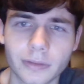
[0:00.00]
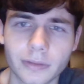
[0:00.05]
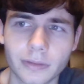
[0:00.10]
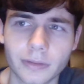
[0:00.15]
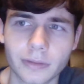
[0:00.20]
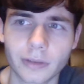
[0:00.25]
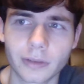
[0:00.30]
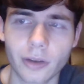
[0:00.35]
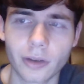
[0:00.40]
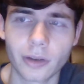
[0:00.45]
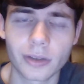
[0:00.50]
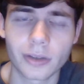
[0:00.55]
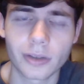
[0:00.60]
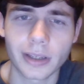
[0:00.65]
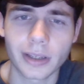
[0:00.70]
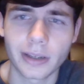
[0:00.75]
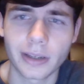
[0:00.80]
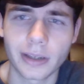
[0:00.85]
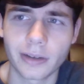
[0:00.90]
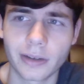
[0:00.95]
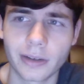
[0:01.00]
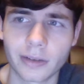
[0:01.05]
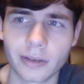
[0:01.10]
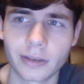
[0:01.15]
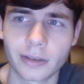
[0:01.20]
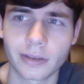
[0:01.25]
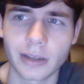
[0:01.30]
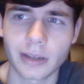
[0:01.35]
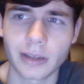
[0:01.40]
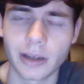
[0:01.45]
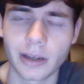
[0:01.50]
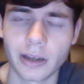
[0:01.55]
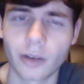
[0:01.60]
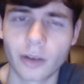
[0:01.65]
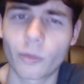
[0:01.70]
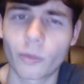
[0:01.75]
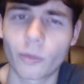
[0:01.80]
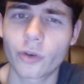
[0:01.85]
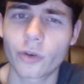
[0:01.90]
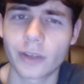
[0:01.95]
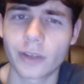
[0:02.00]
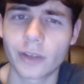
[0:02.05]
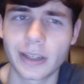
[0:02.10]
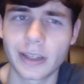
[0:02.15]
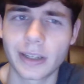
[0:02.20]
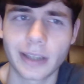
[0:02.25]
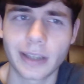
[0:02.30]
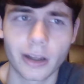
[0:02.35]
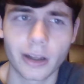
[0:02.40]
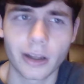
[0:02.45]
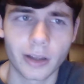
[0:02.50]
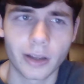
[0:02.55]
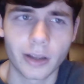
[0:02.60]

Lucian or Mordred did tell